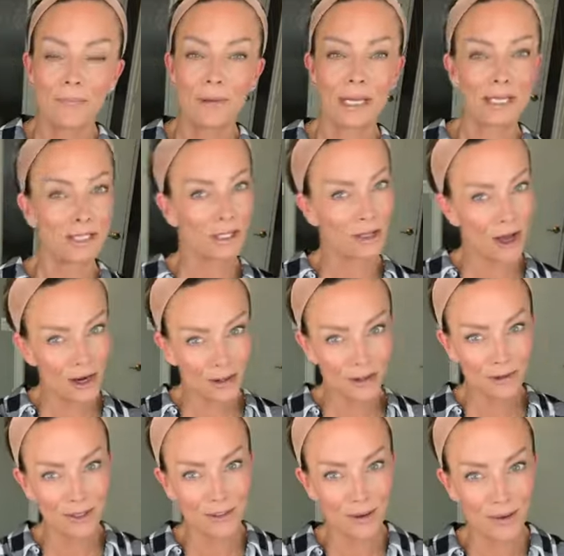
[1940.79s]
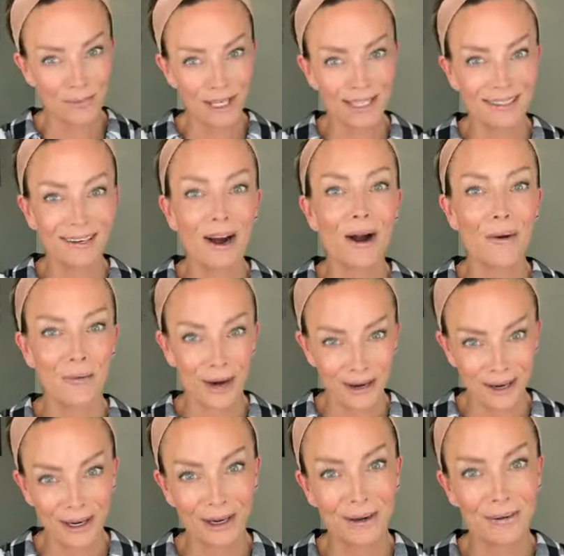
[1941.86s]
because a lot of those women are
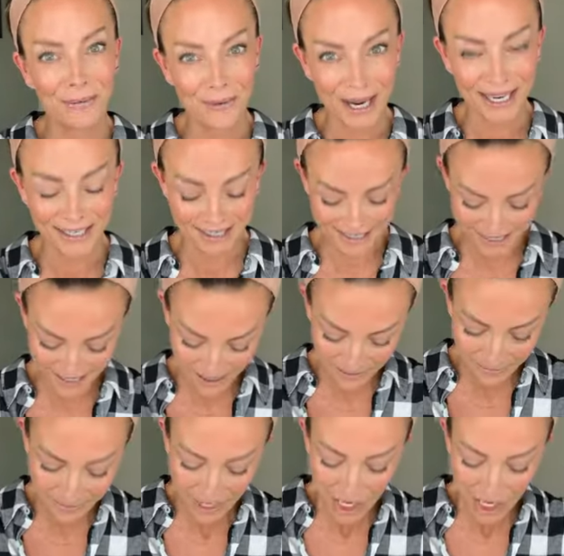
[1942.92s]
wearing wigs.